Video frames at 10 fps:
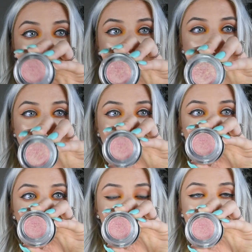with like
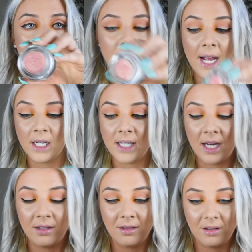gold reflex.
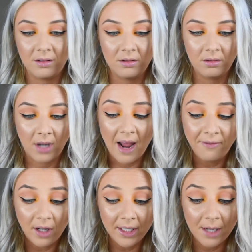I
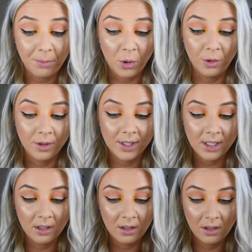feel like it
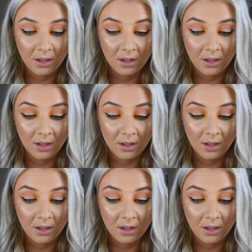pulls,